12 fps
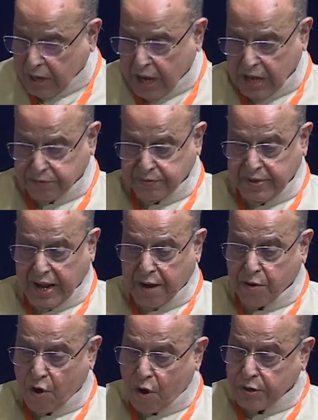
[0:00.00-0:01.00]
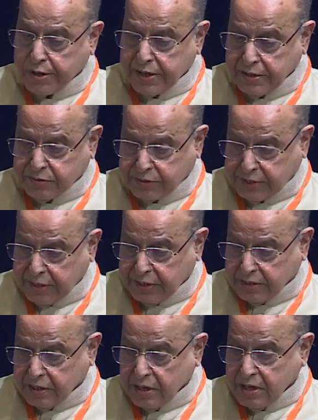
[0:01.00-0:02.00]
As we have already
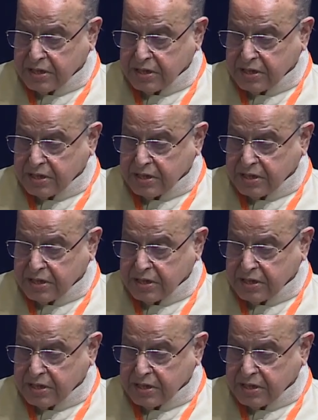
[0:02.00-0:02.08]
seen,